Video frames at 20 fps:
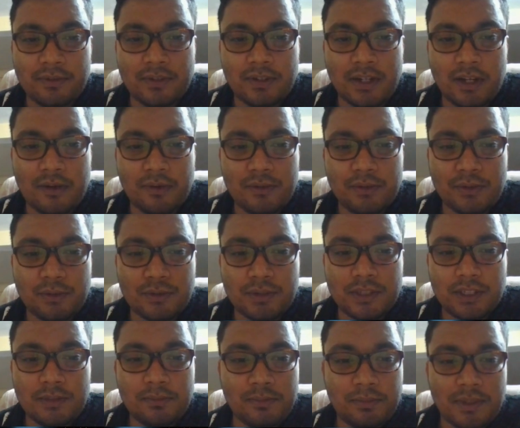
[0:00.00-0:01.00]
Now you
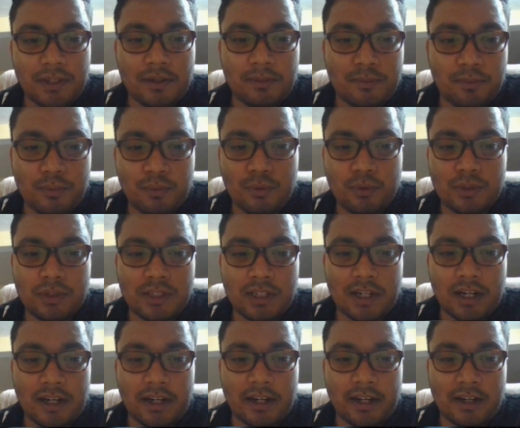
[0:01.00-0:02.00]
see that both are
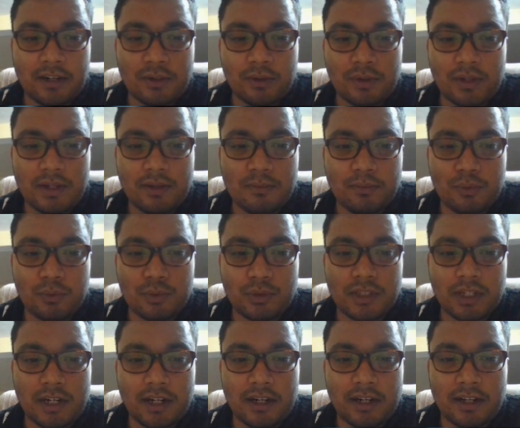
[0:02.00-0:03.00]
attacked. Okay, both
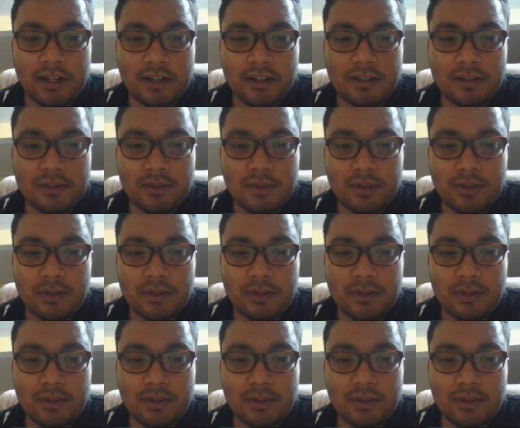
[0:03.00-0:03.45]
are attacked.